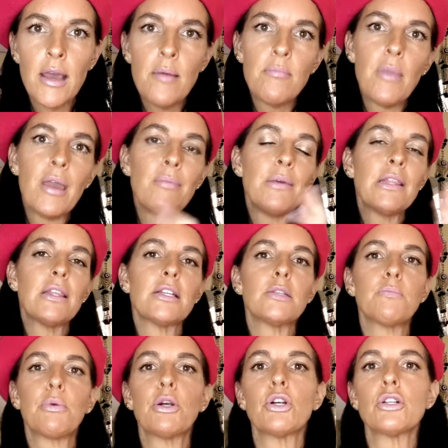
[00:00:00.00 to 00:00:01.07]
Maybe this
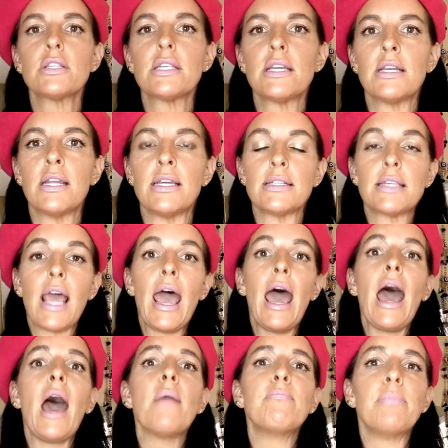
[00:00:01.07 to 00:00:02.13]
person is
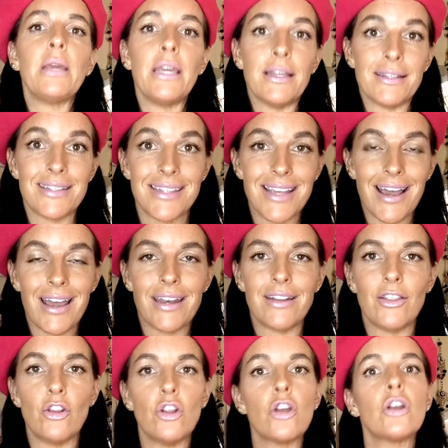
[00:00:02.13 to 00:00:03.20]
happy inside.
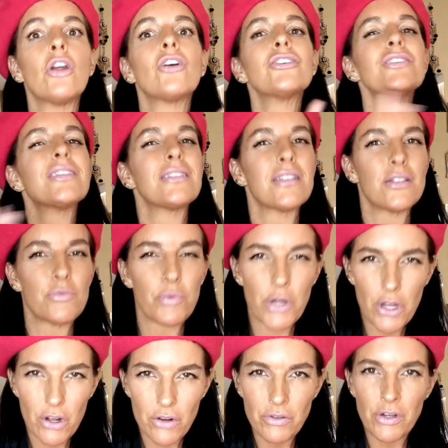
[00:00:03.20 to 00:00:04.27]
The narcissists, we
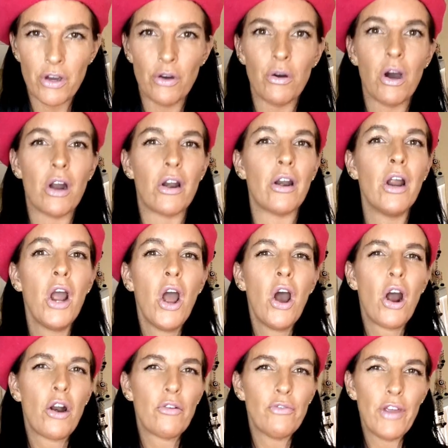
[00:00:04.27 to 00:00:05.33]
all know, are
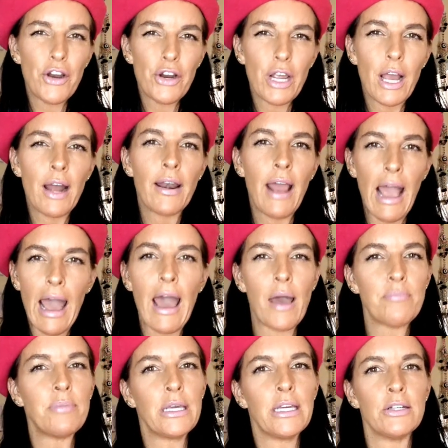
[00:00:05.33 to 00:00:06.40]
very
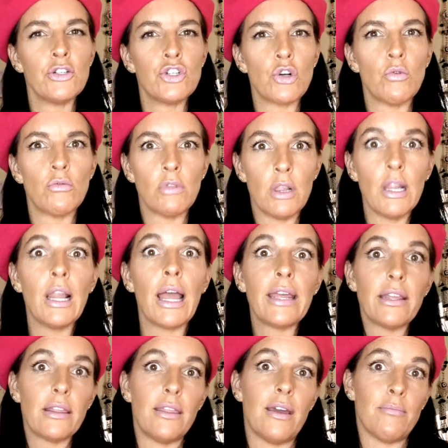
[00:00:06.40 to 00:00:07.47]
unhappy and don't
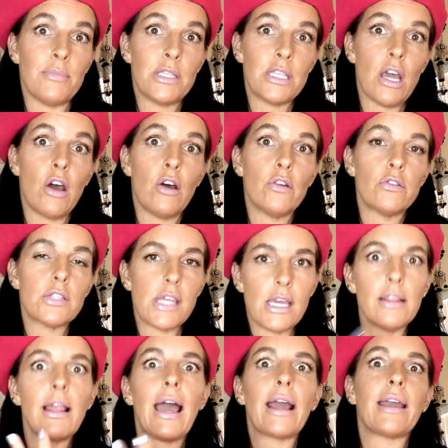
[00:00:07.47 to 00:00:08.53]
like themselves. They
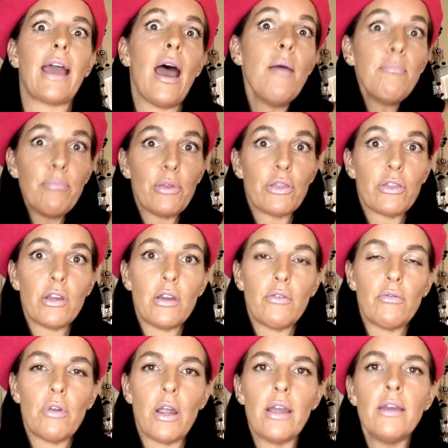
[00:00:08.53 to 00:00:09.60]
lack empathy,
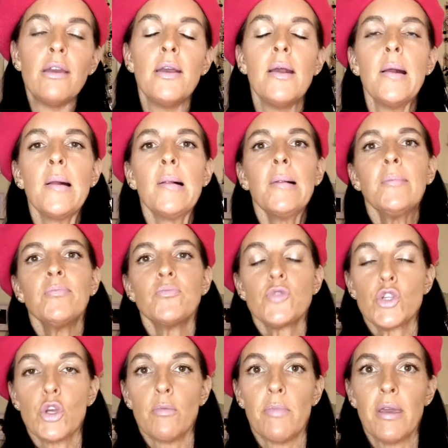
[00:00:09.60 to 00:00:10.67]
right?
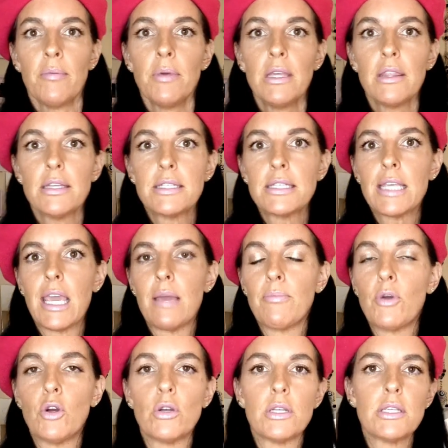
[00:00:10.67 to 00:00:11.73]
So maybe the
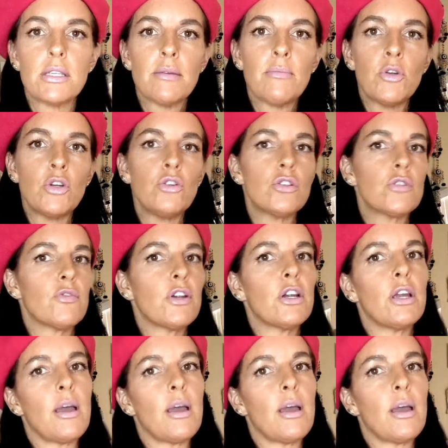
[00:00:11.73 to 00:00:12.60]
scapegoat is someone who's very